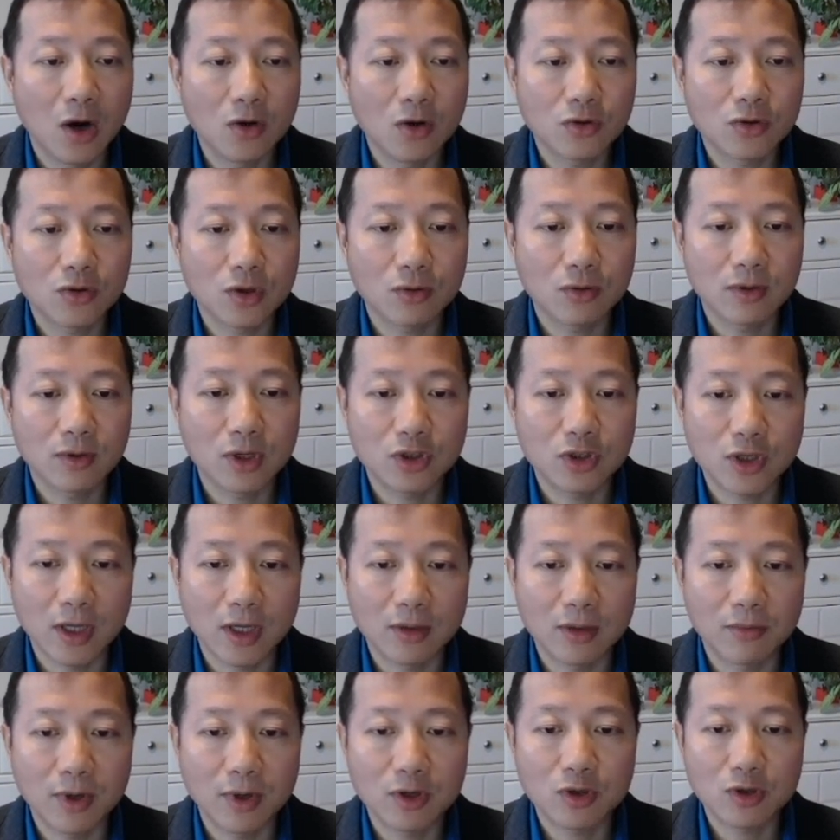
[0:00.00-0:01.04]
Also, the
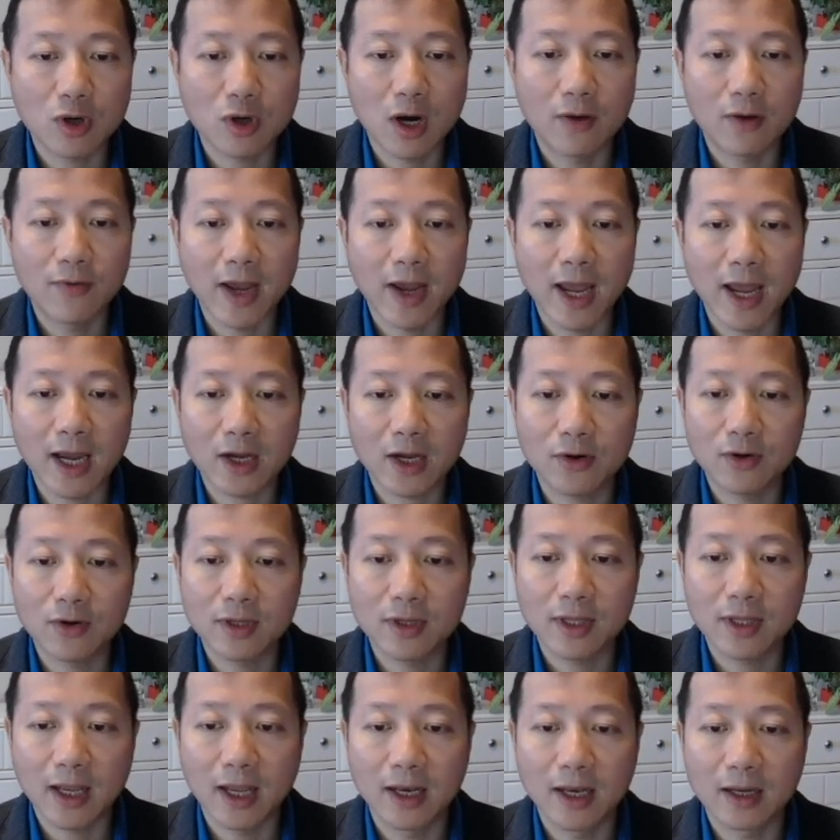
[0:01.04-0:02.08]
generation of
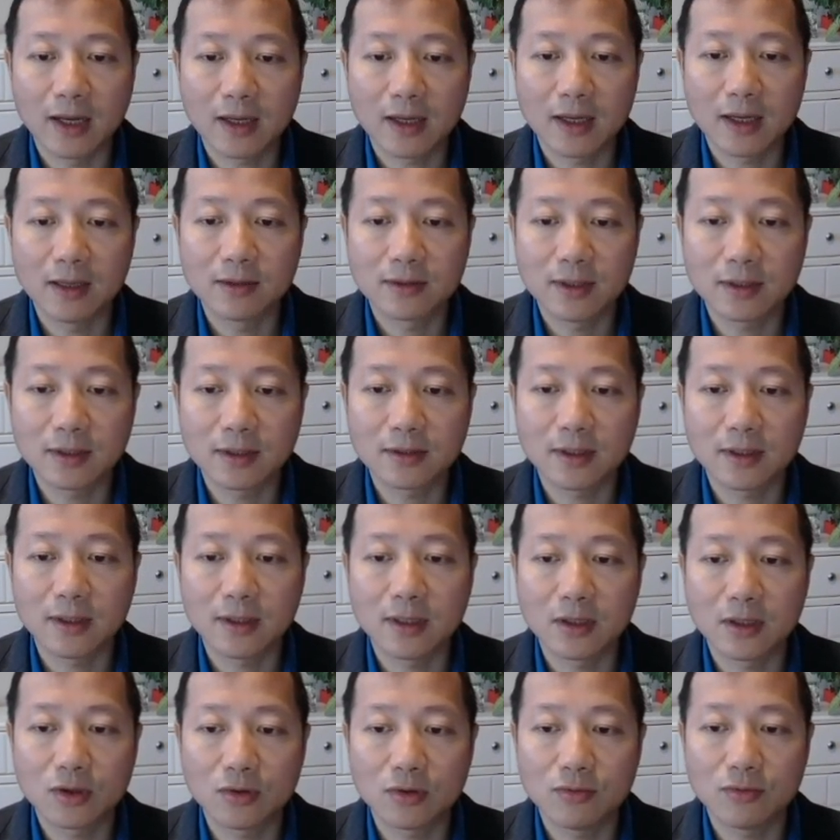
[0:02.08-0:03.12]
accurate and
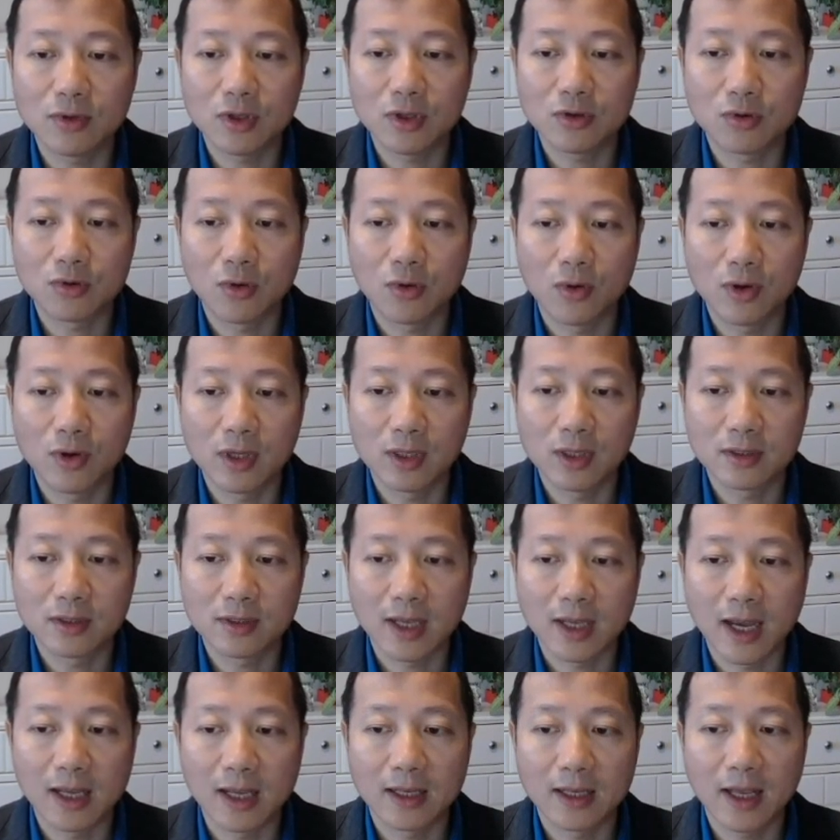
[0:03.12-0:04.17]
consistent 2D
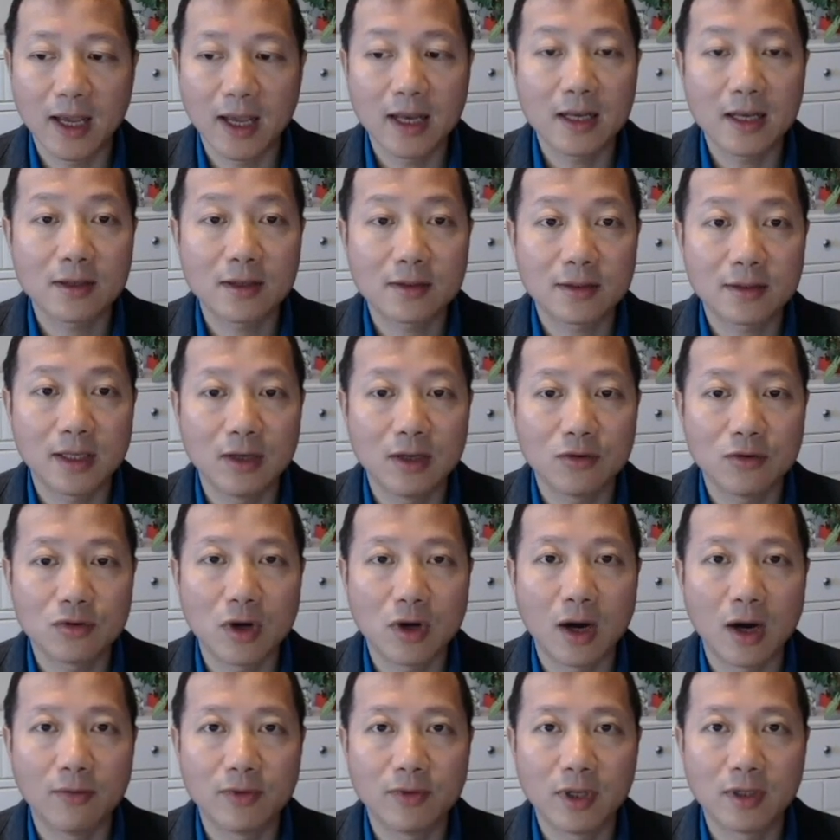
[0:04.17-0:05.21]
drawings at any
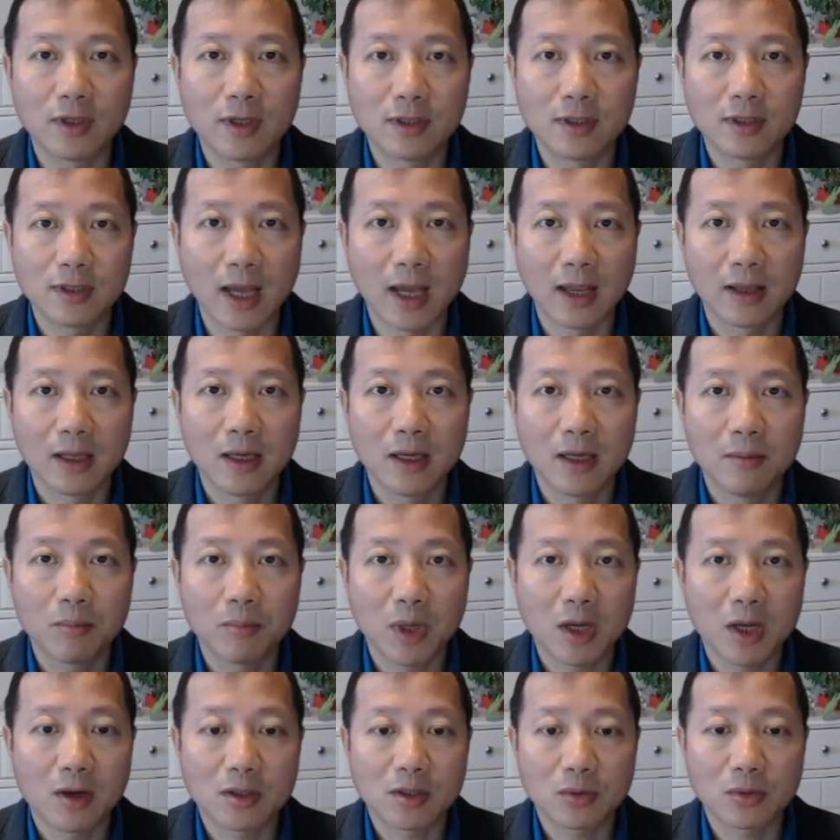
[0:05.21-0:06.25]
stage of the design,
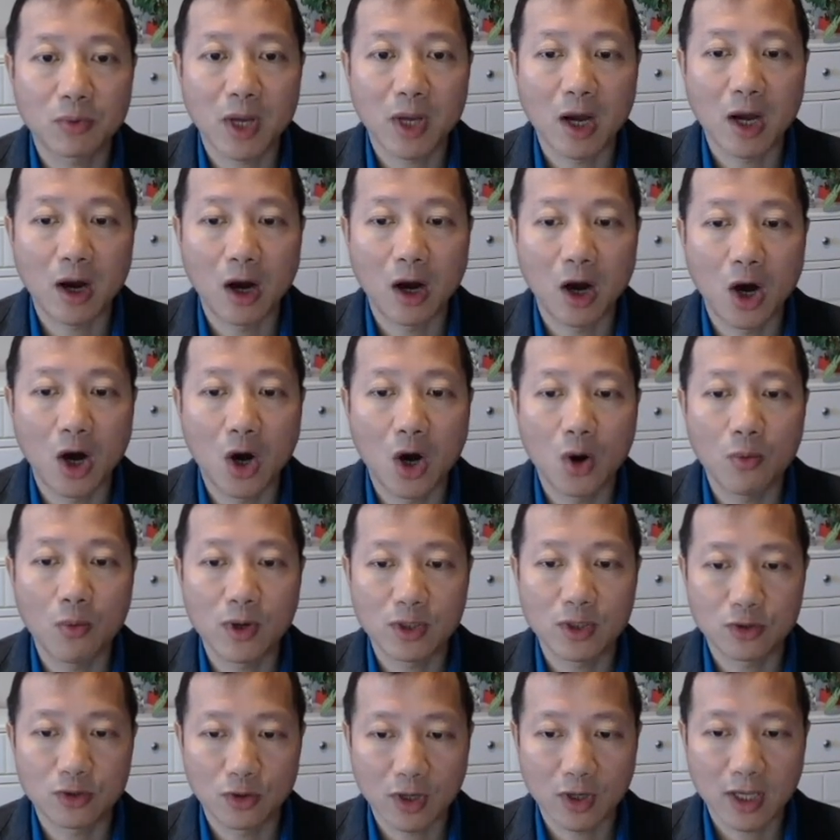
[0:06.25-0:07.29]
because we are
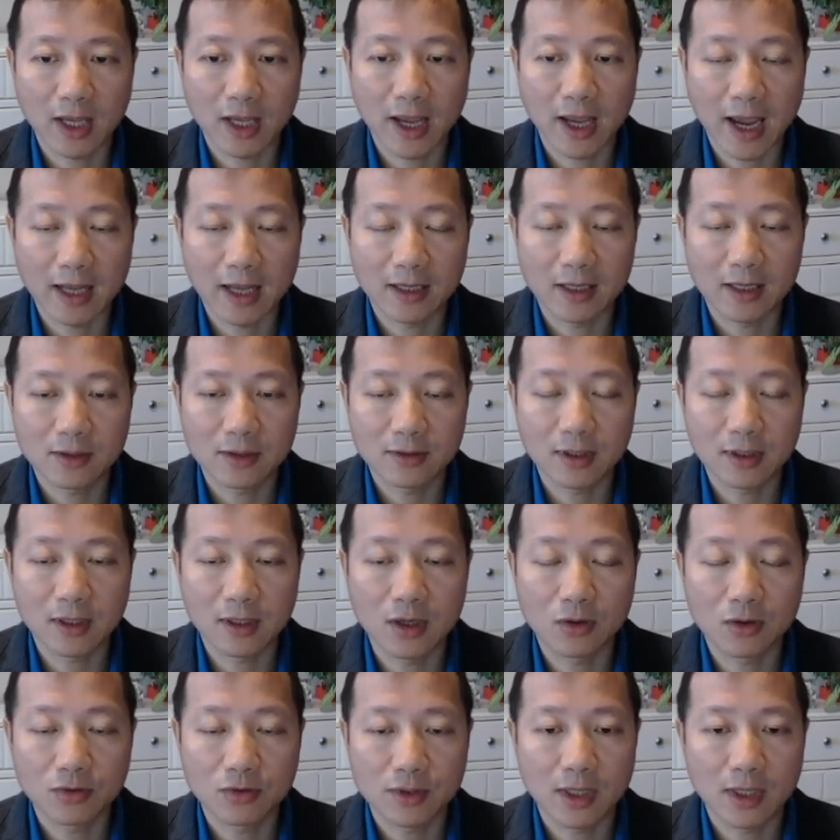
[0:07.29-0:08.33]
always looking at a
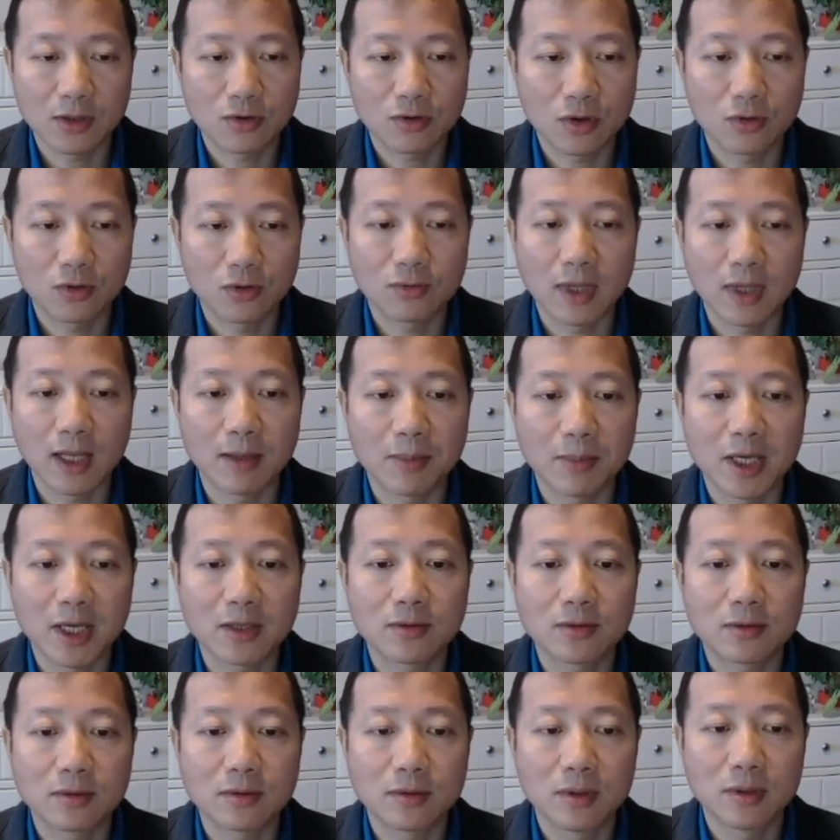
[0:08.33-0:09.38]
single central
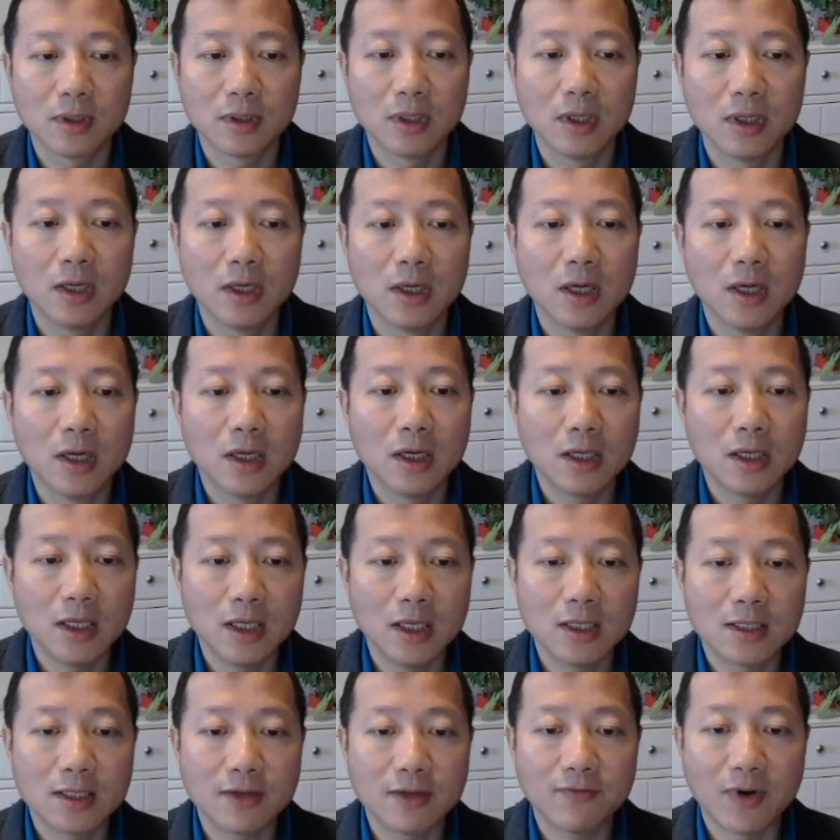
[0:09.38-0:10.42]
database.
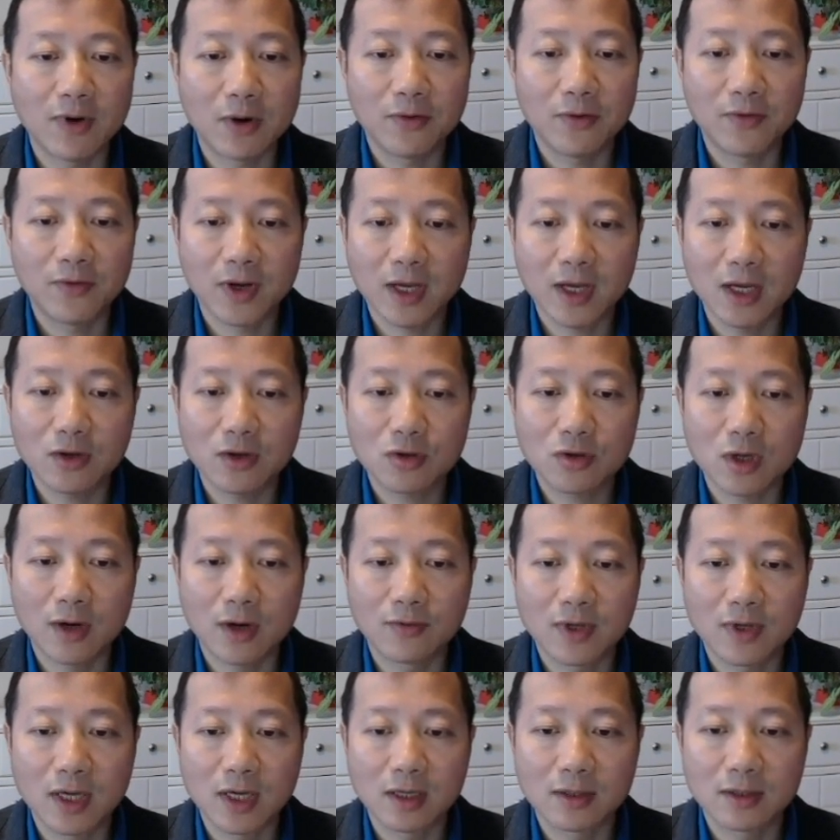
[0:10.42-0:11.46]
Easy verification
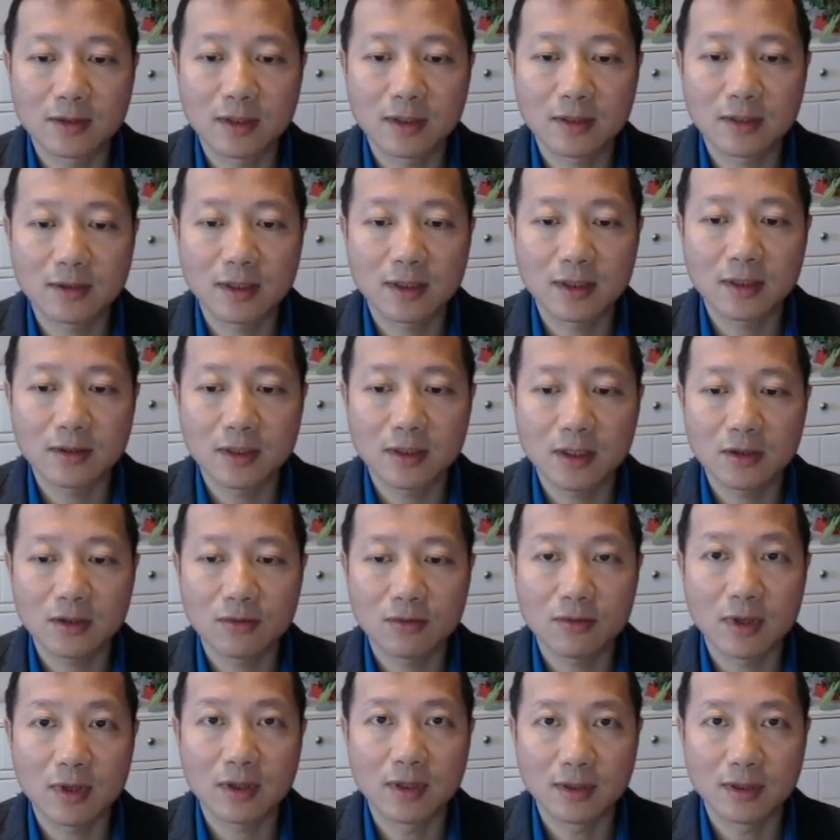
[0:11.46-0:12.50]
of consistency
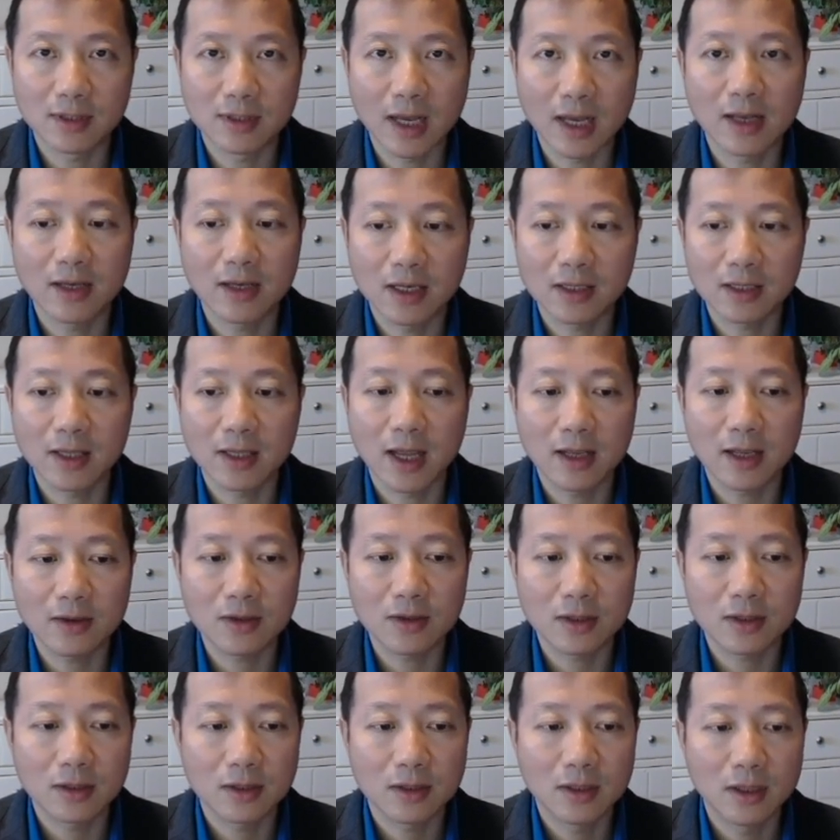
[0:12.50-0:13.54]
to the design
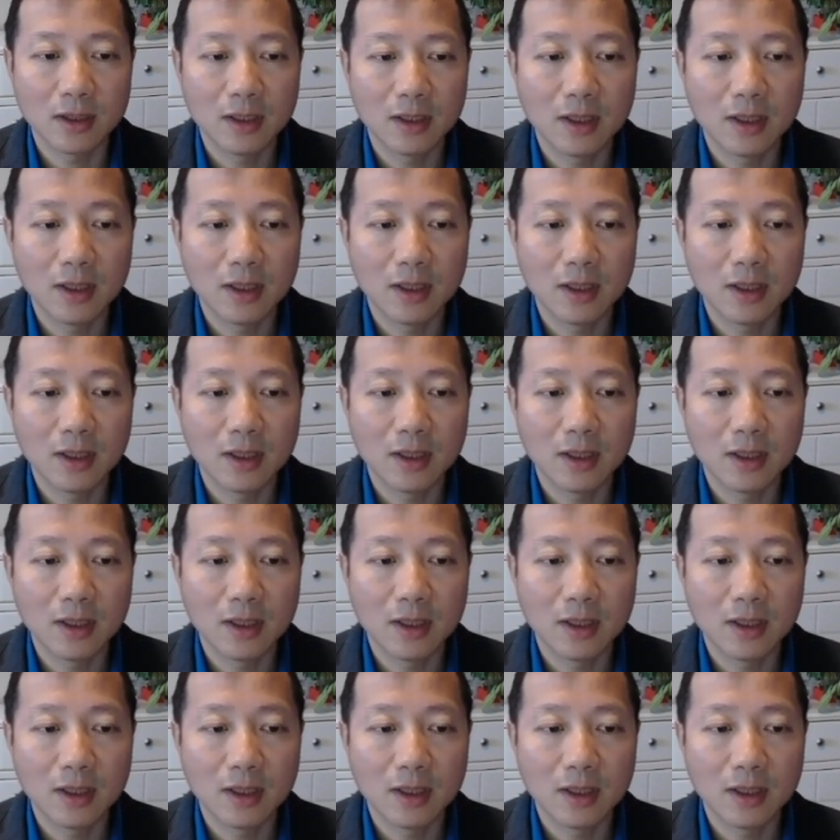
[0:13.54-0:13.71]
intent,